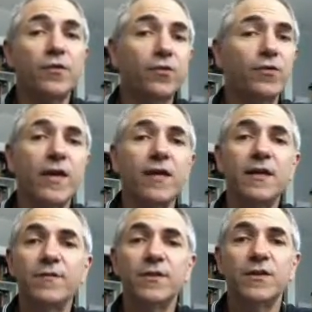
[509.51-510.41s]
or do they
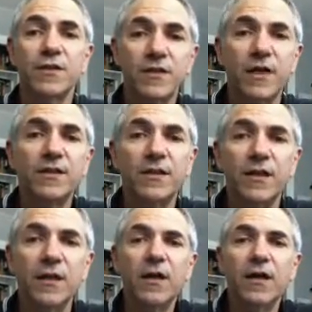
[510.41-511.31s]
even discuss
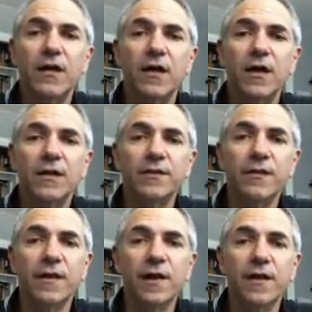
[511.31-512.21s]
it
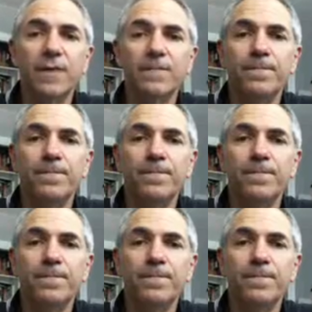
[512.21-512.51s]
today?